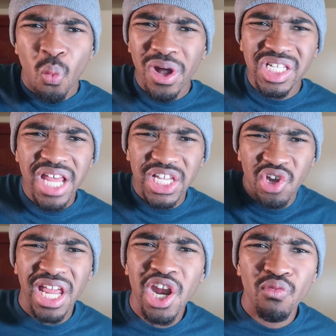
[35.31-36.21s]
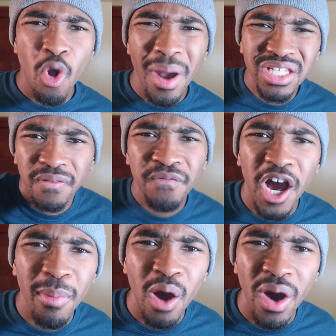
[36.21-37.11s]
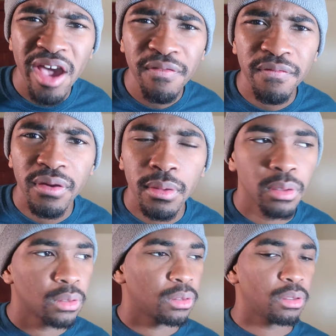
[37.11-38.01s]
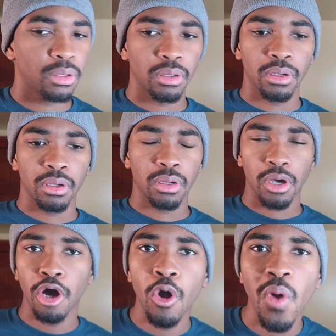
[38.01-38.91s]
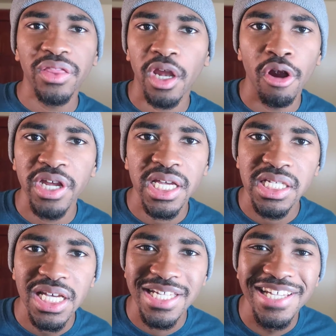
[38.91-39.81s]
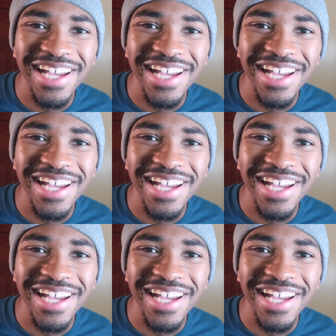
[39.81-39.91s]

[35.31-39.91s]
What's next? You're gonna get a robot to fuck my wife? Oh wait, that already exists.